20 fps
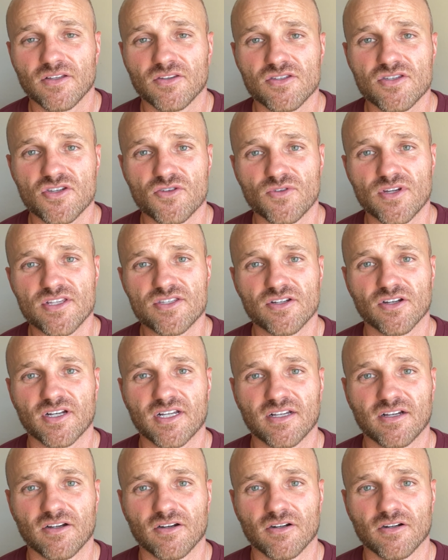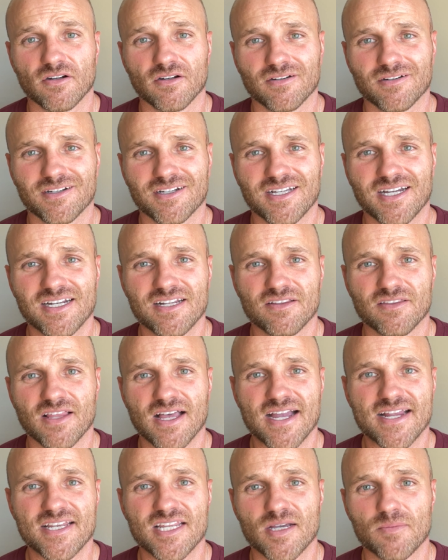The streets are kind of
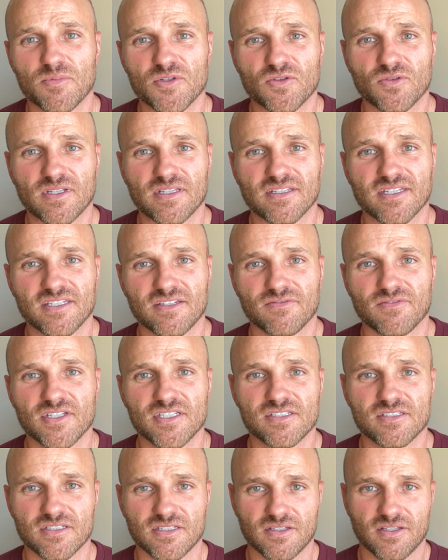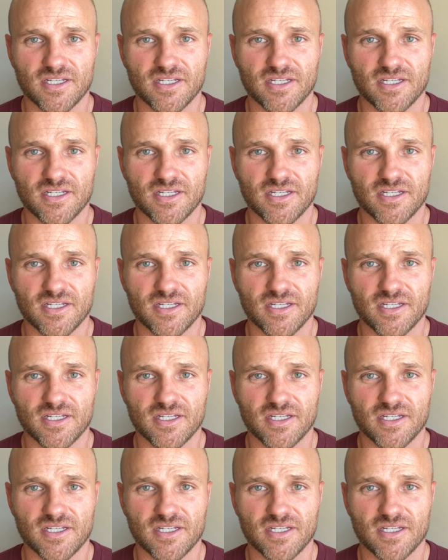lined up between Linda Vista.